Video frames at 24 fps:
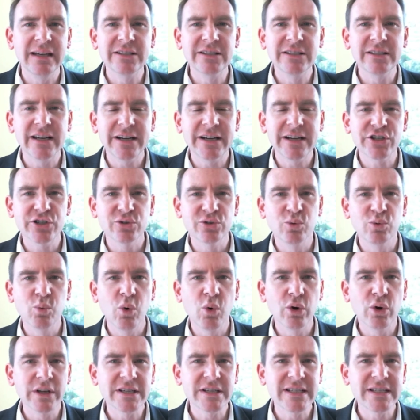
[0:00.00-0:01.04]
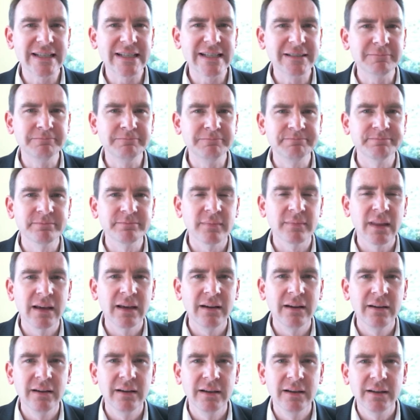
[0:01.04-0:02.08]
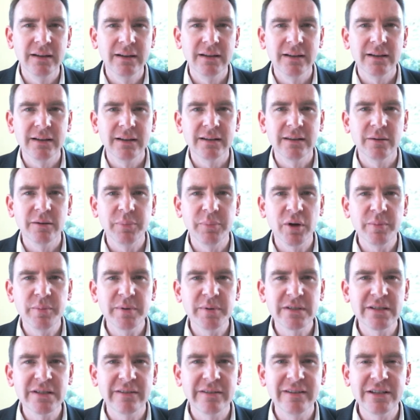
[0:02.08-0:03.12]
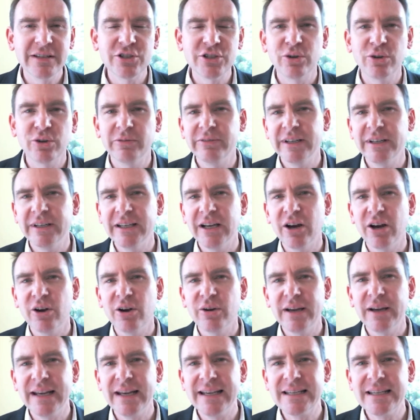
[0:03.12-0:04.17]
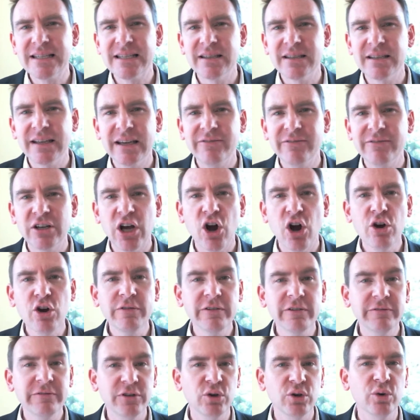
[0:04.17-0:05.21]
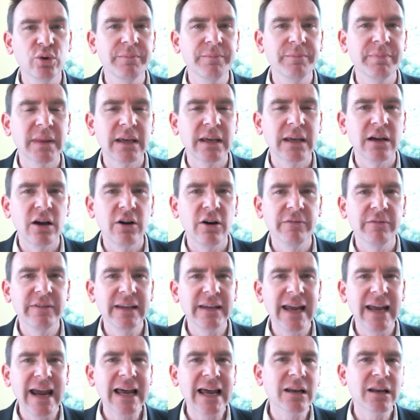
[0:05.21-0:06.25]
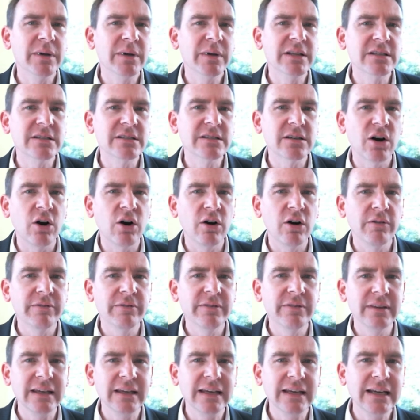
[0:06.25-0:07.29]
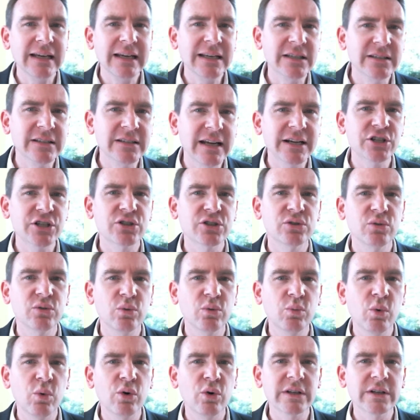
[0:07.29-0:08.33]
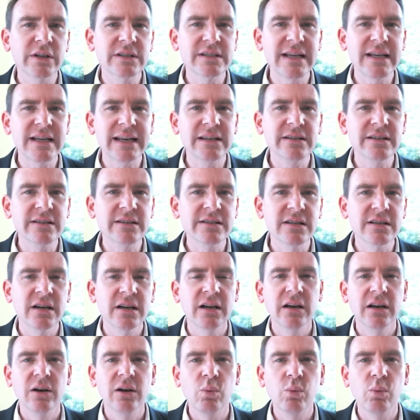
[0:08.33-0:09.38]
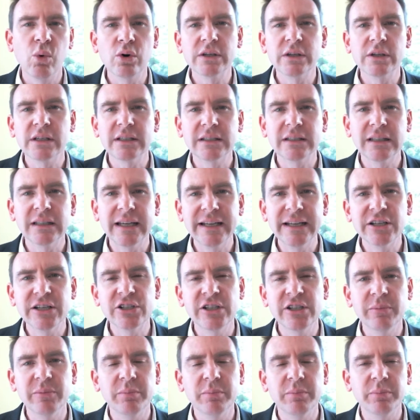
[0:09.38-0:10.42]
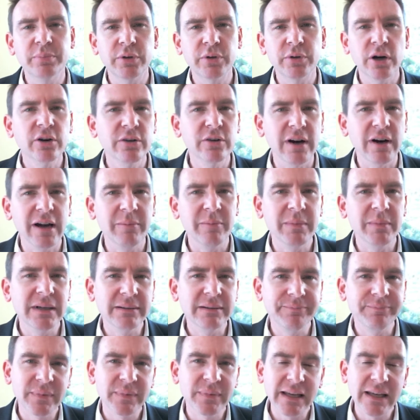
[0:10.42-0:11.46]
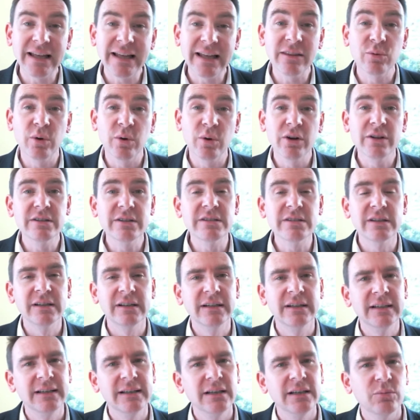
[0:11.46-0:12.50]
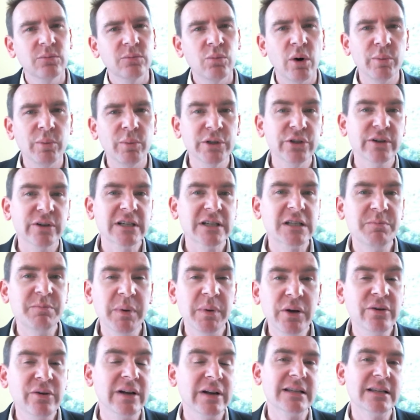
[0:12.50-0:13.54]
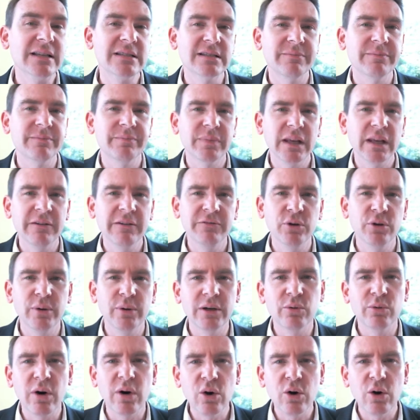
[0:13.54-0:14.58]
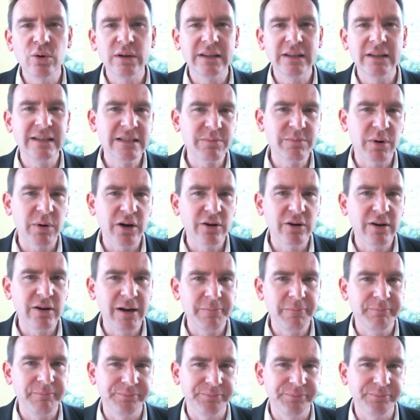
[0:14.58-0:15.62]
International WaterCentre. The purpose of this short video is to give an overview of the elements of the International WaterCentre's Water Leadership Program. In other words, what would you experience if you enrolled in this program?